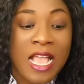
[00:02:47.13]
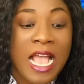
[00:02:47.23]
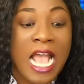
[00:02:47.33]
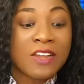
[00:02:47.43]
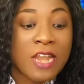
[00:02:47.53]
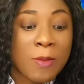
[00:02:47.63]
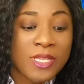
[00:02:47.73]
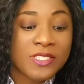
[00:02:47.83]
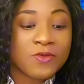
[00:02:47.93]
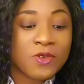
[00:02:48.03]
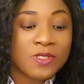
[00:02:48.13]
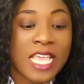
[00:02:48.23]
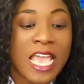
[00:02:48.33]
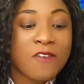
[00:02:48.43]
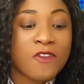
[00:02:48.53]
My correct people,
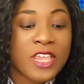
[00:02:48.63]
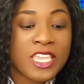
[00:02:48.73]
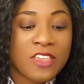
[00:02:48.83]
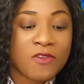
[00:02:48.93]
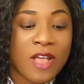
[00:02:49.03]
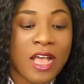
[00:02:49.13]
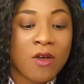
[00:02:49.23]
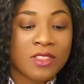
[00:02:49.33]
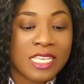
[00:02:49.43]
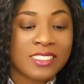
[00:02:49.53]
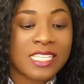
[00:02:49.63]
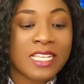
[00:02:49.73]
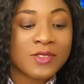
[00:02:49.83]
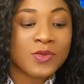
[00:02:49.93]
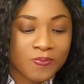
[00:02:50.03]
if this is not
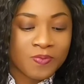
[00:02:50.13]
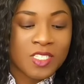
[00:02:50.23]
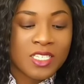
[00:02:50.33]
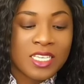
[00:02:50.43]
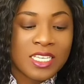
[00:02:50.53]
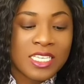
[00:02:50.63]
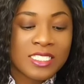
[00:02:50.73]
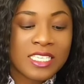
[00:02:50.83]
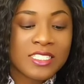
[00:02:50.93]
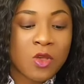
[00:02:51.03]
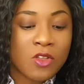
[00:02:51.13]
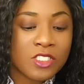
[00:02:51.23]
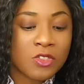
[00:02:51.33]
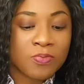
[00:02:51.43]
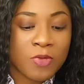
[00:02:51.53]
grace, I don't know what else
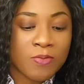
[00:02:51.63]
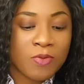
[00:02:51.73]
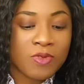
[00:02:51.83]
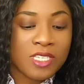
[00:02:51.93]
it is, because